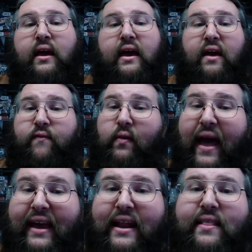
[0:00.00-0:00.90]
If you
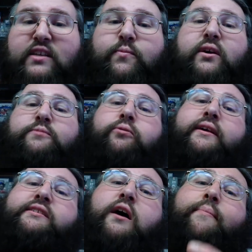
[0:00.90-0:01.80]
like any of these books,
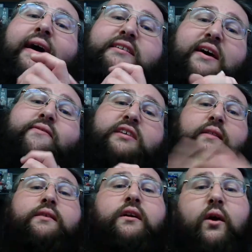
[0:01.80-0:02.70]
please come by
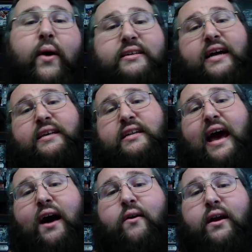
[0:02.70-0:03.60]
1730 West
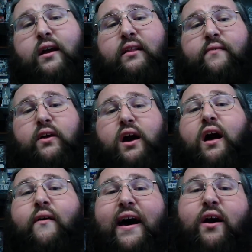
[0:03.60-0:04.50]
Eisenhower here in Loveland,
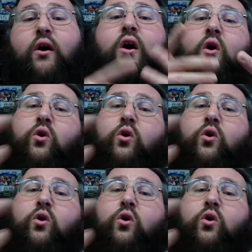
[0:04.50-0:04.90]
Colorado,